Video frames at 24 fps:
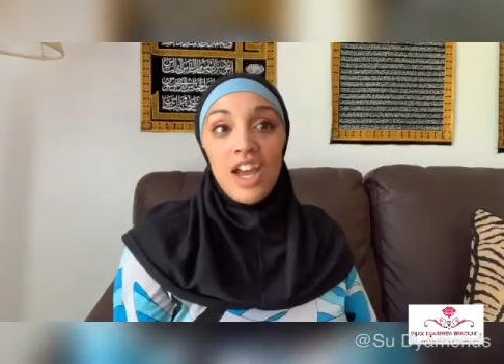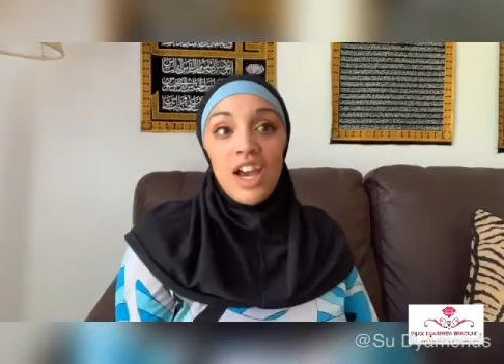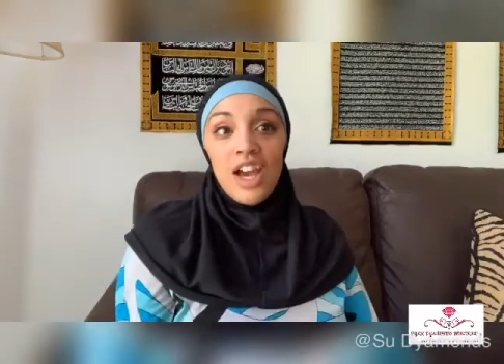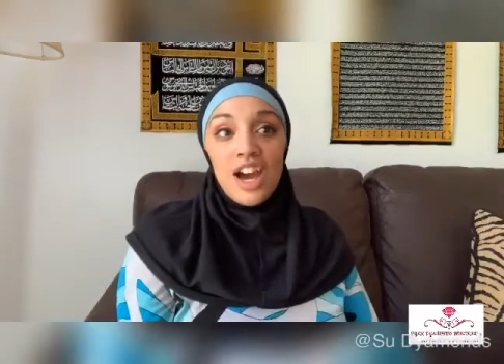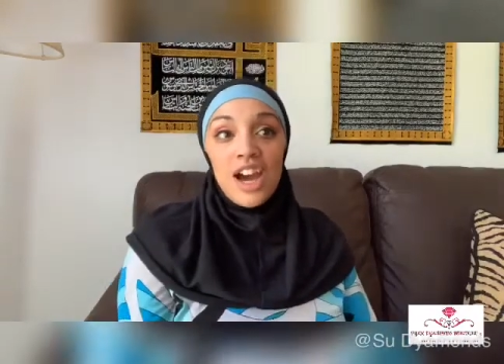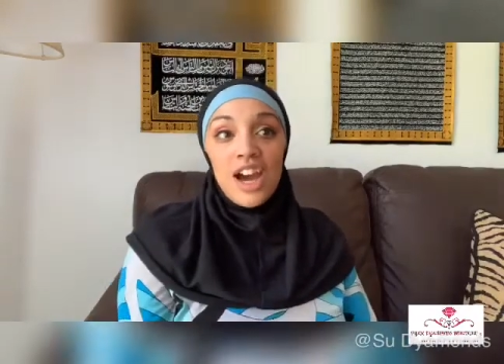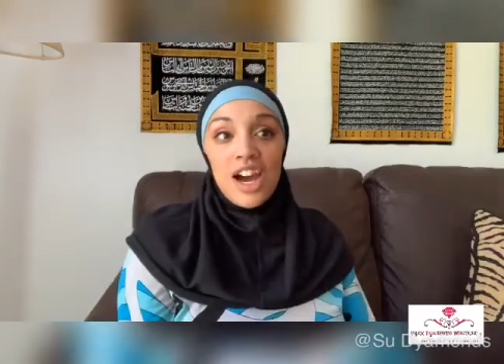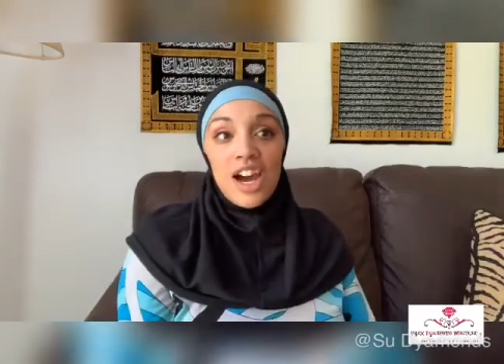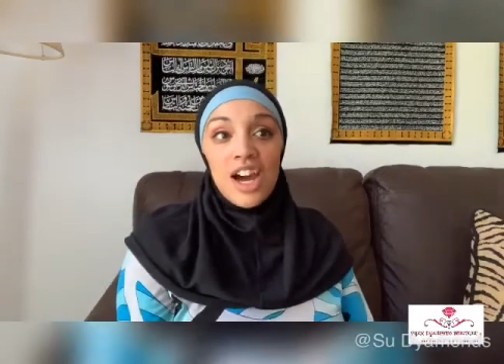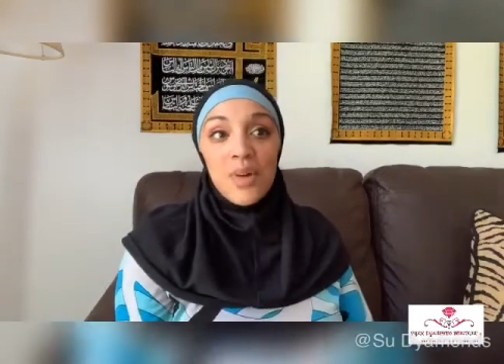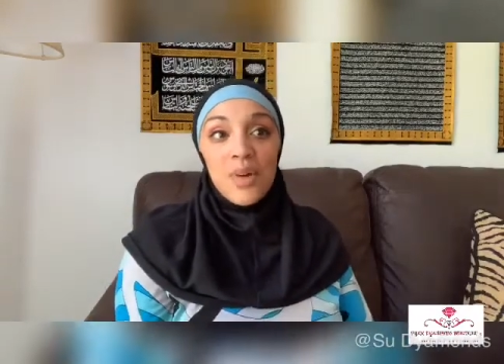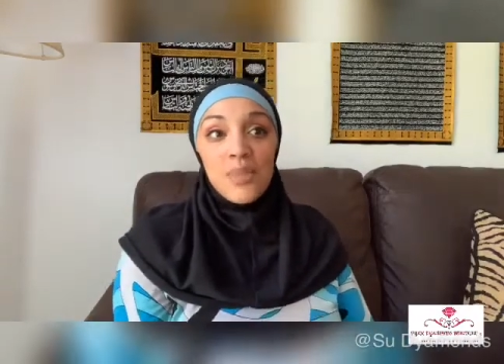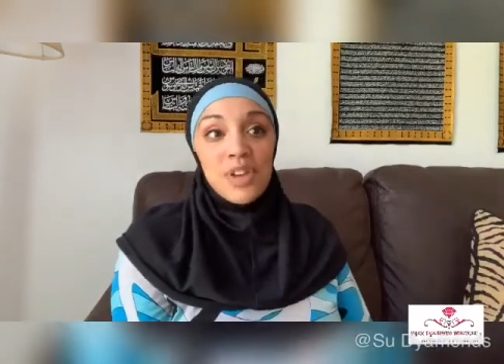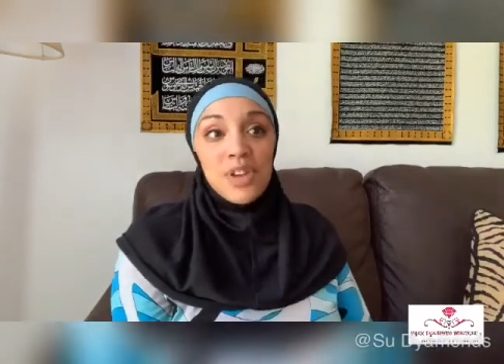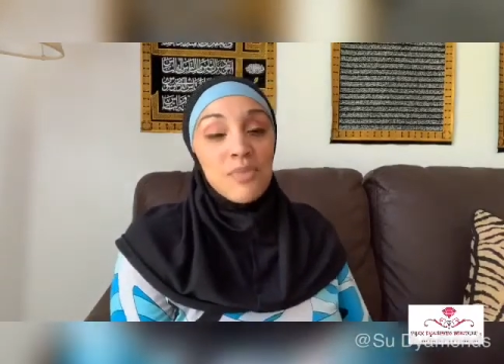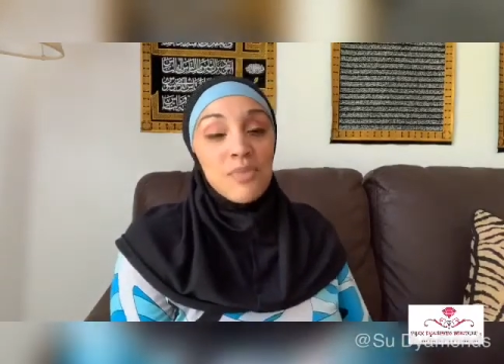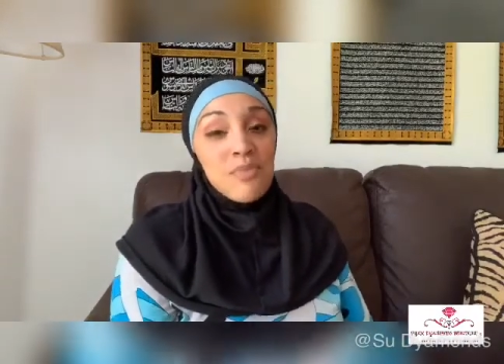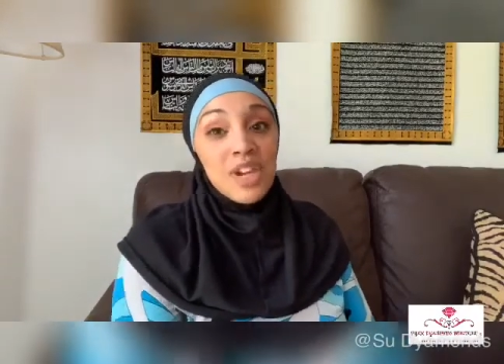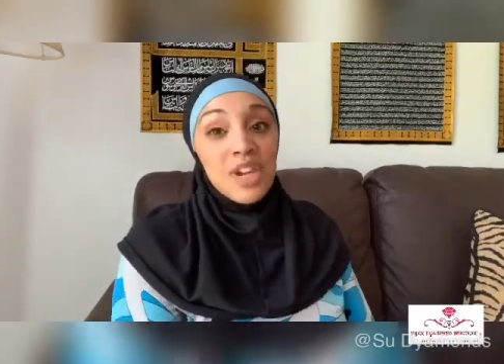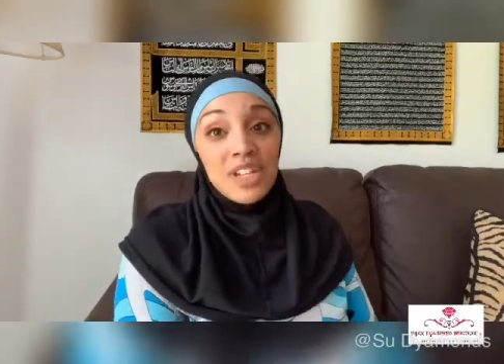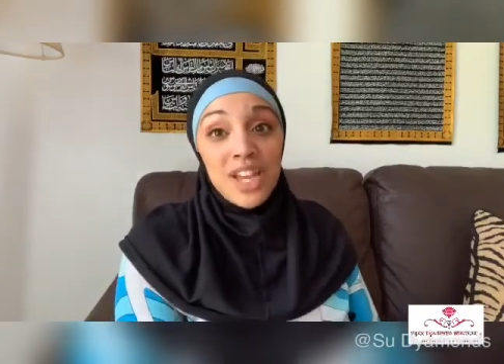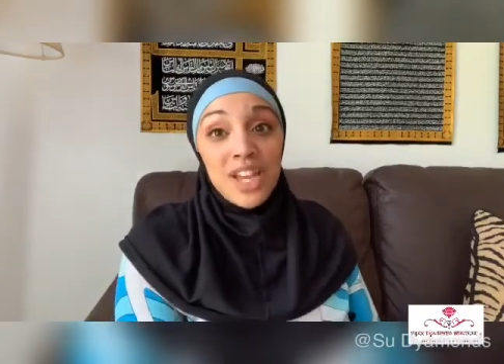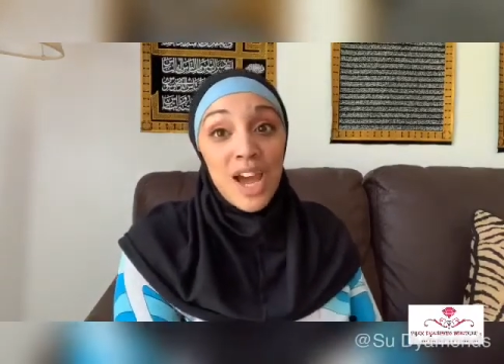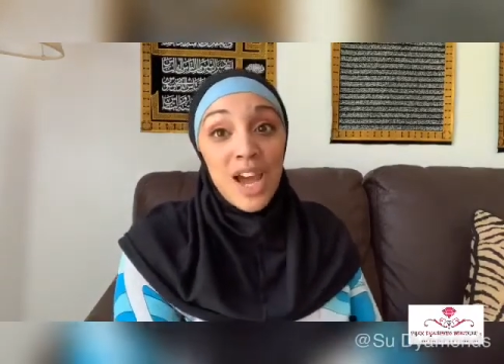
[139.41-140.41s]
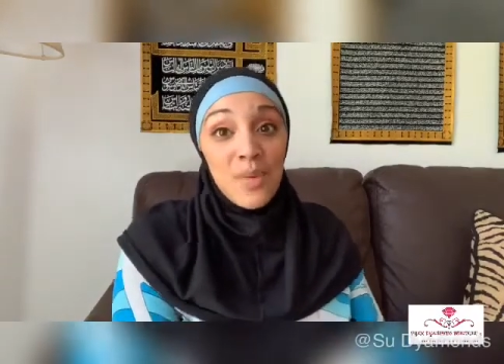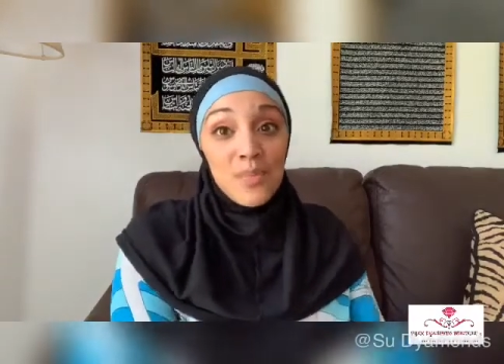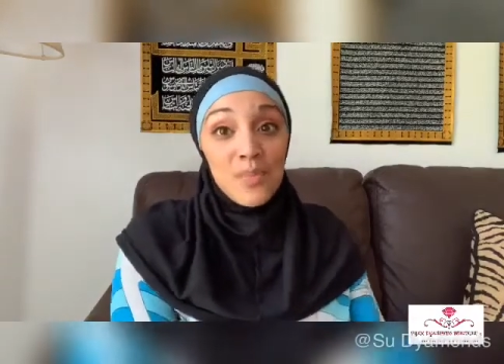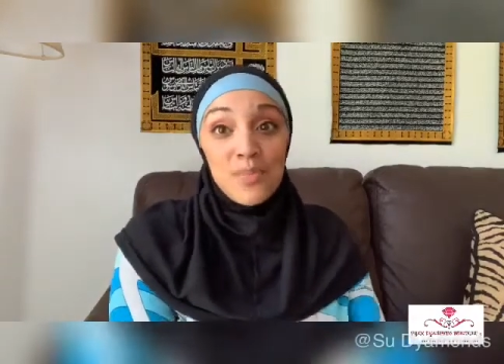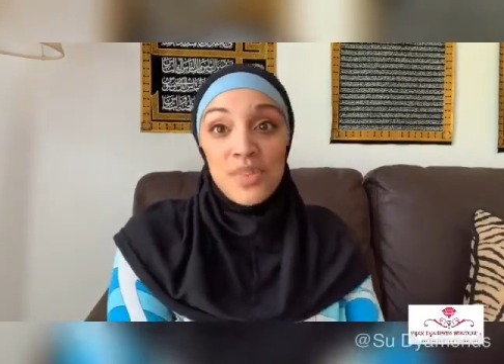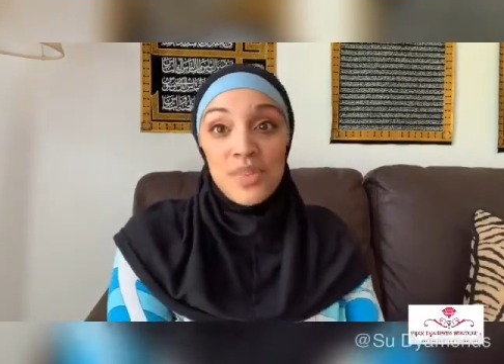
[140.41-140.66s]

um, it may not